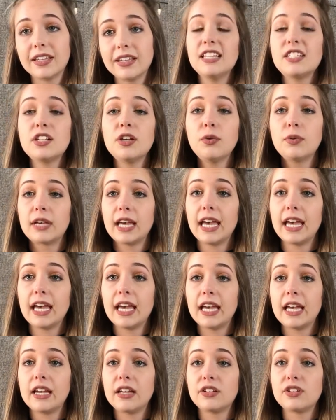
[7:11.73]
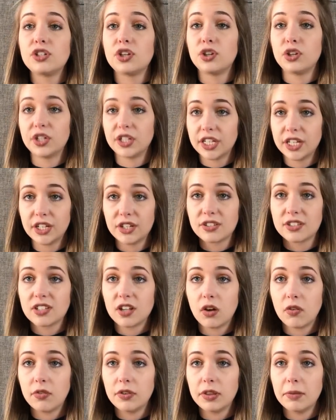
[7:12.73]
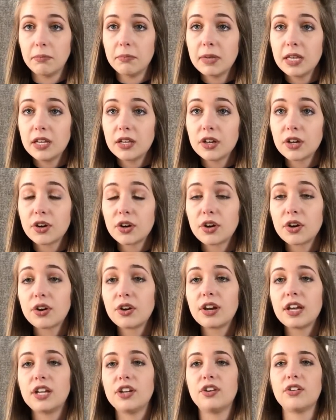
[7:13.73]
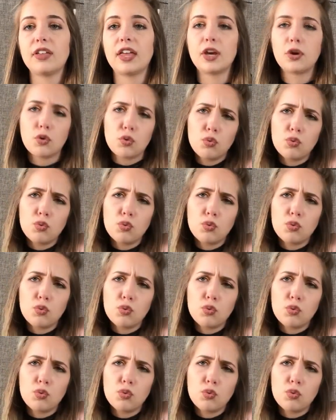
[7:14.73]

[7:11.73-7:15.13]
It's okay to look at yourself in the mirror and you're like,